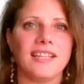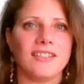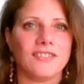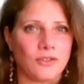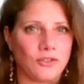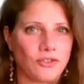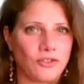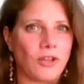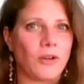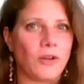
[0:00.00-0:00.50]
So
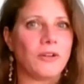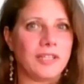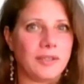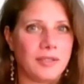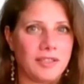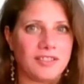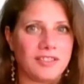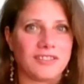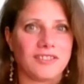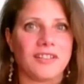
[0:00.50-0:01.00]

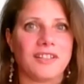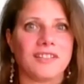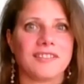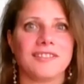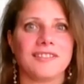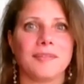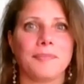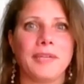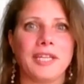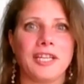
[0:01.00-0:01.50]
slowly it
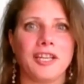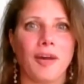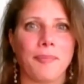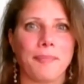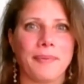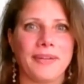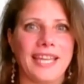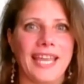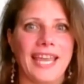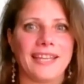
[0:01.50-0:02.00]
started to pick up
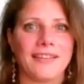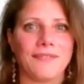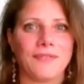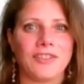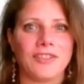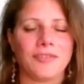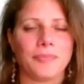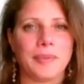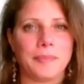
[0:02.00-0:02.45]
again with